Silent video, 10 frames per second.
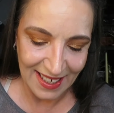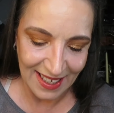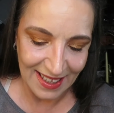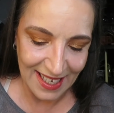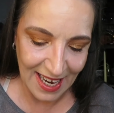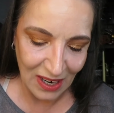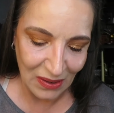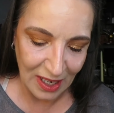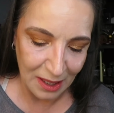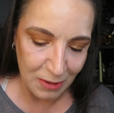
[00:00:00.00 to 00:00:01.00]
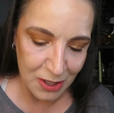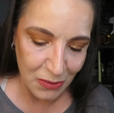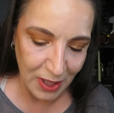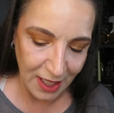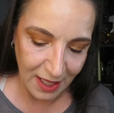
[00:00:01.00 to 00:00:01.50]
And now I'm
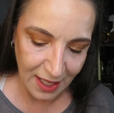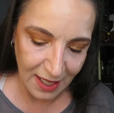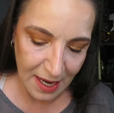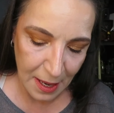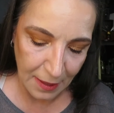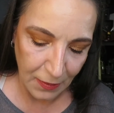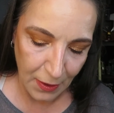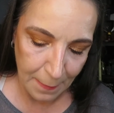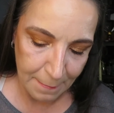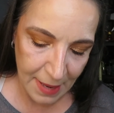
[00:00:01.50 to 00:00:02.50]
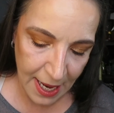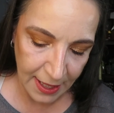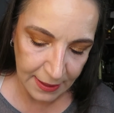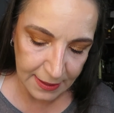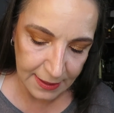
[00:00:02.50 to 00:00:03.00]
doing the
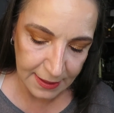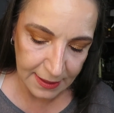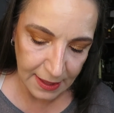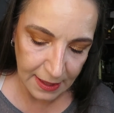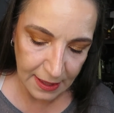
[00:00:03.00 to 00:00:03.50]
mattes.